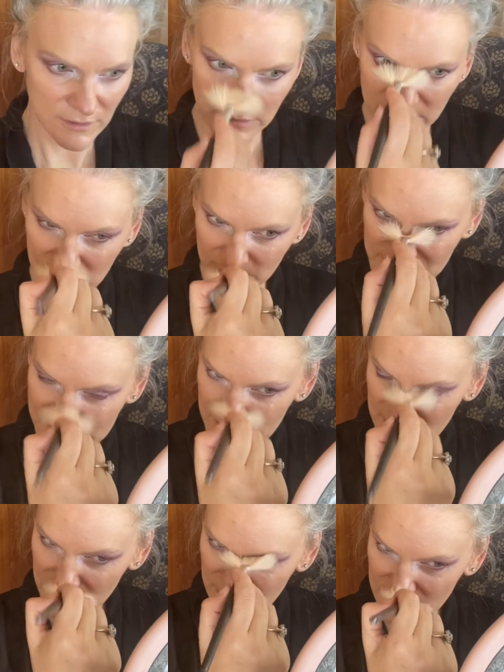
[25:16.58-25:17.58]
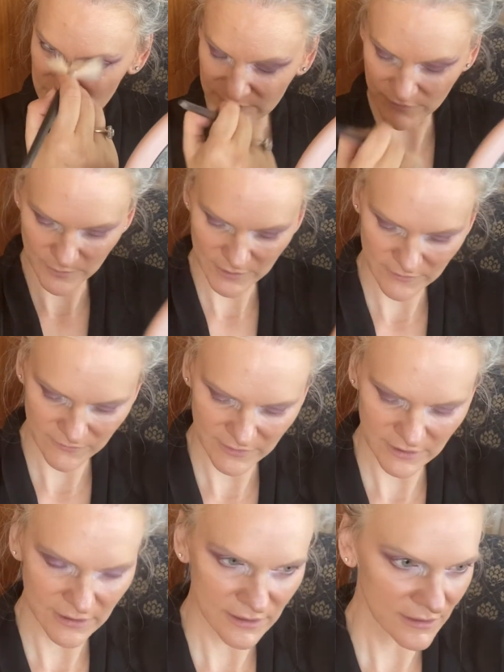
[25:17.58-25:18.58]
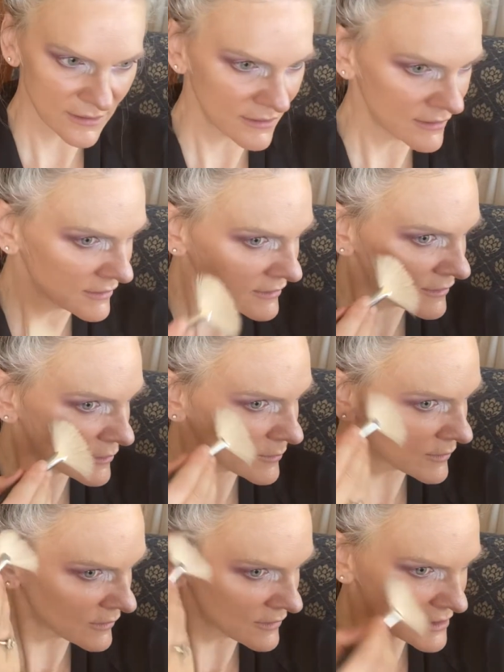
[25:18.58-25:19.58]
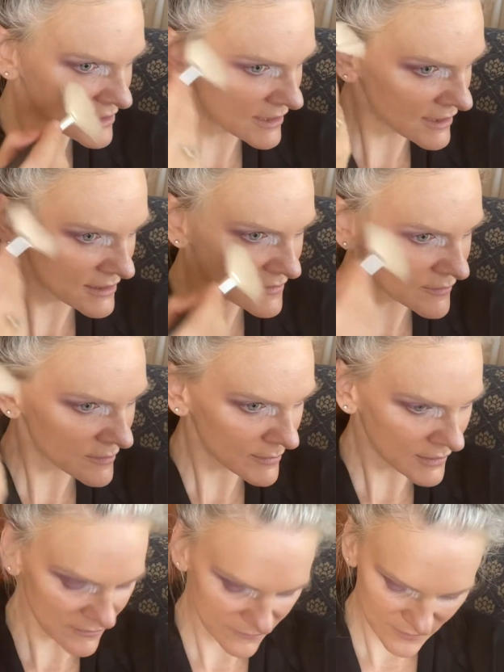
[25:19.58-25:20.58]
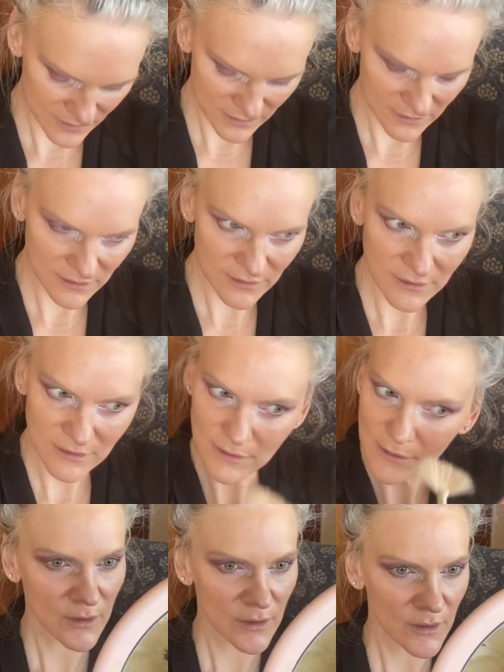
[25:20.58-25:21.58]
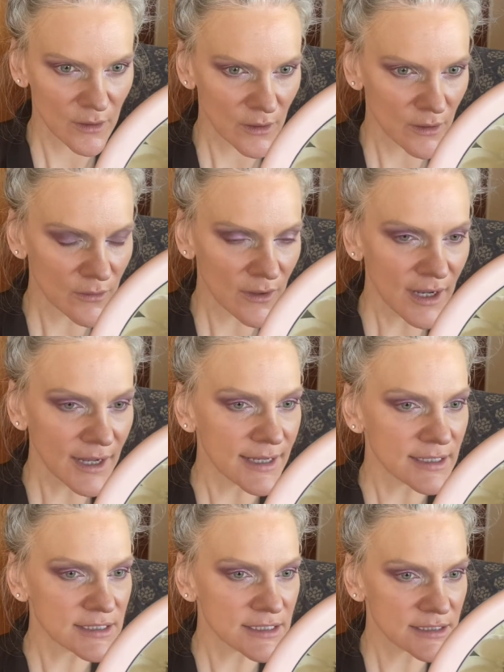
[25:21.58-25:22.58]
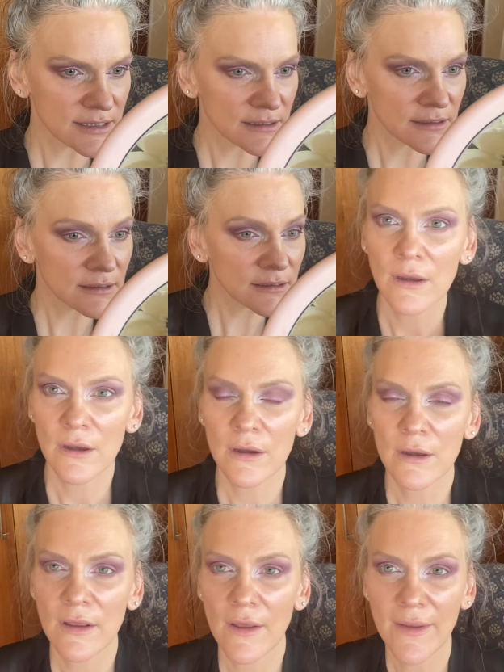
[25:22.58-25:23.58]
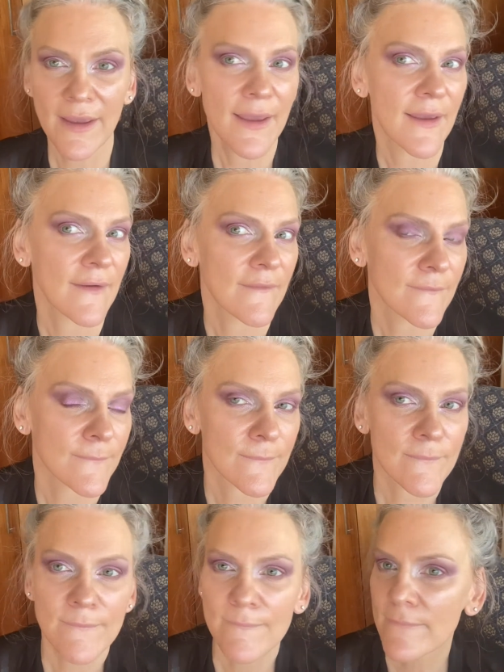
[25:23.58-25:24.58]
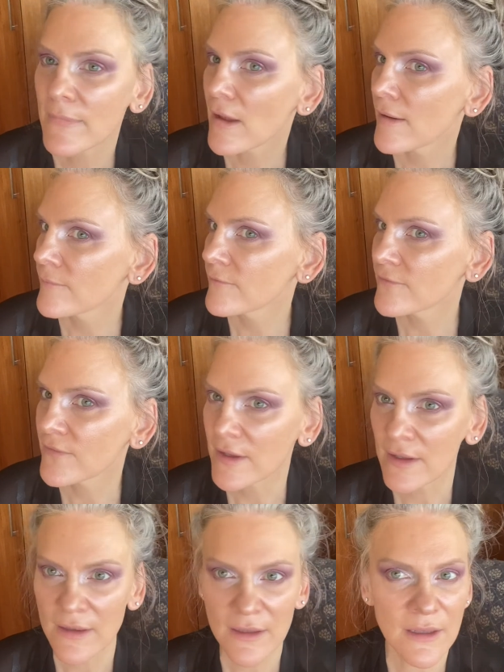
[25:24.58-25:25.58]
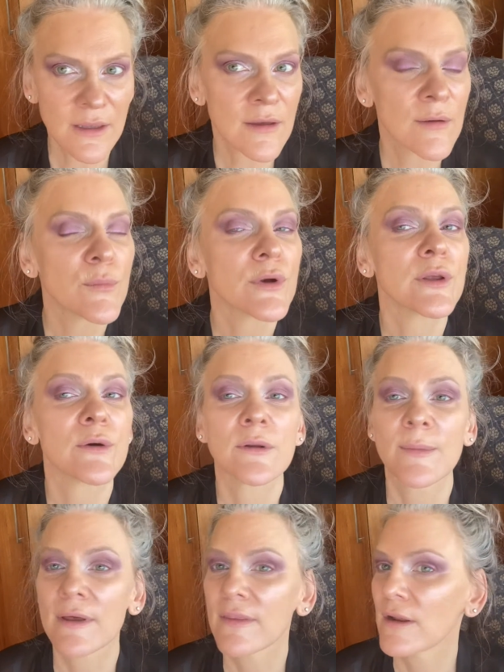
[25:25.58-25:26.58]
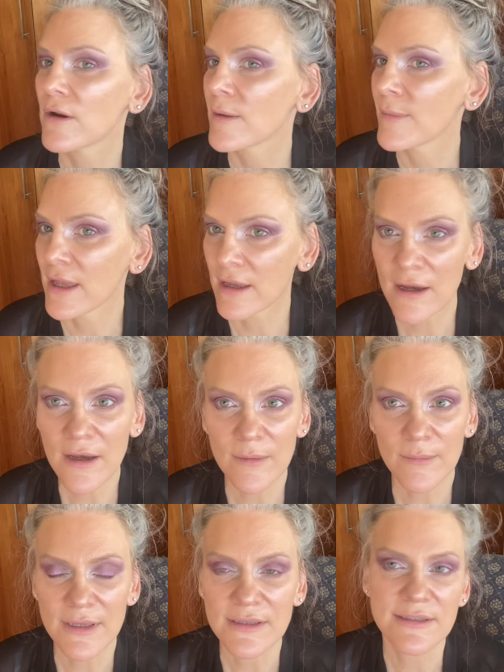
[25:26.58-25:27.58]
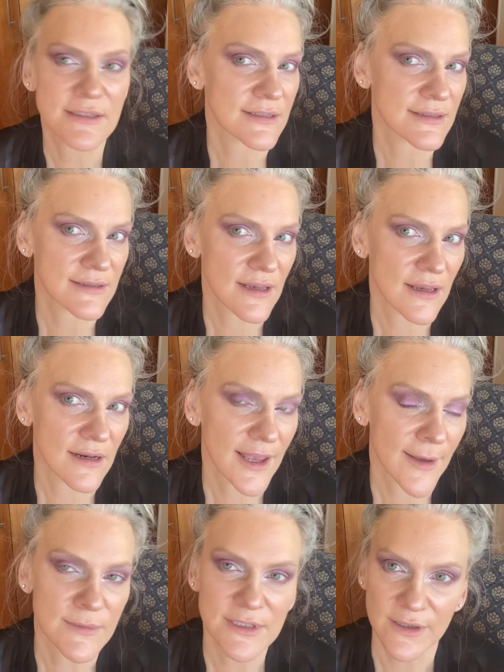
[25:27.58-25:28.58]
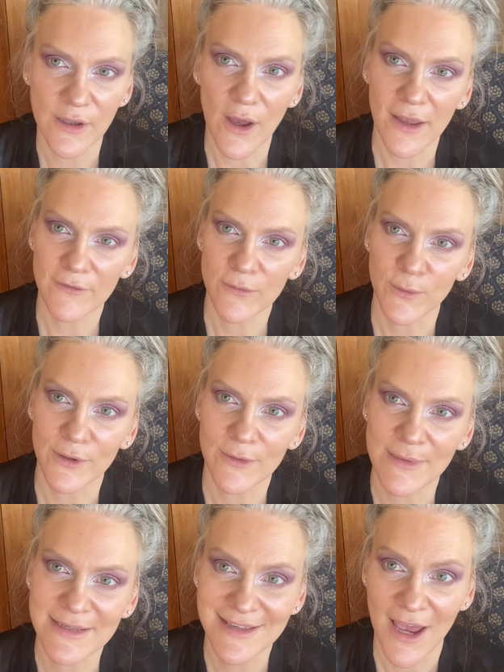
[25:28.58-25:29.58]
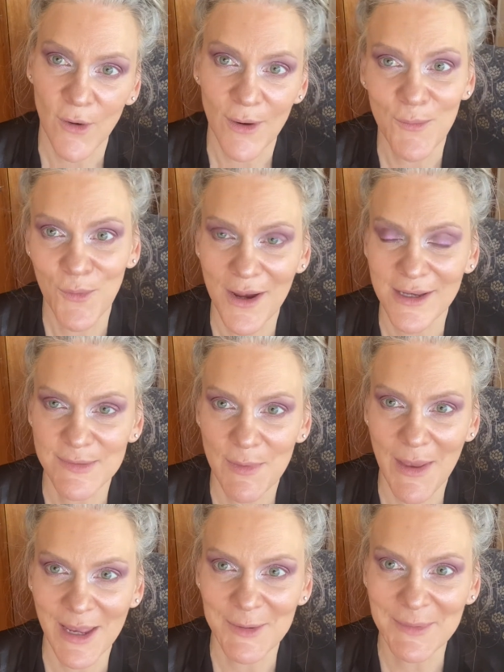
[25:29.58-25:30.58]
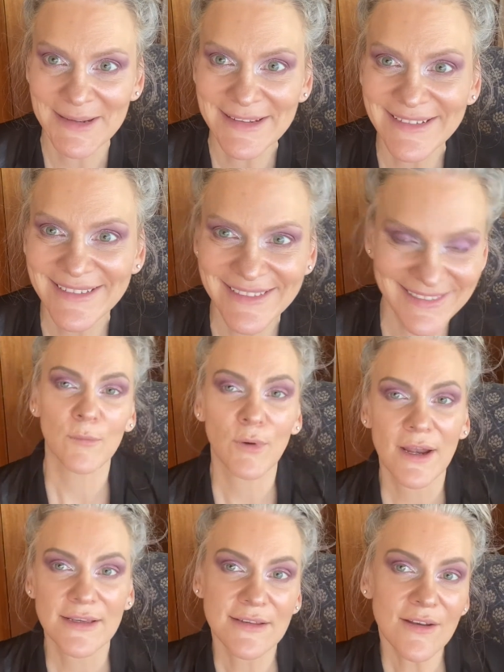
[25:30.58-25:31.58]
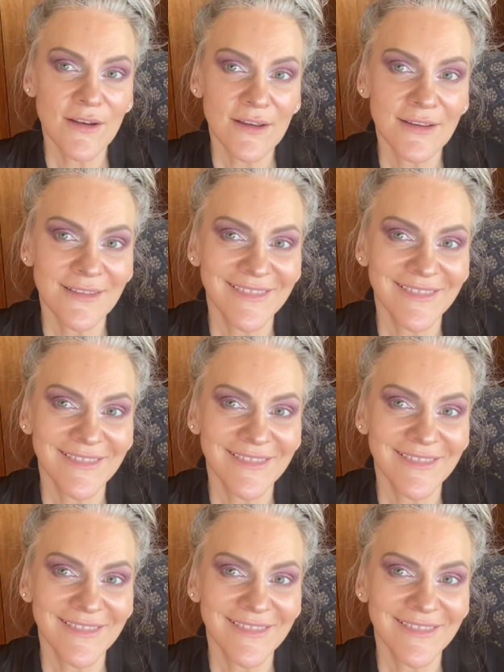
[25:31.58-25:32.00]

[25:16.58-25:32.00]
A little bit down the nose for a bit of fun, a little bit on the cheeks for a bit of fun. All right, okay, I'm feeling pretty good about that eye makeup. Let's just see it come to life with mascara and brows. Back in a minute. Brows on.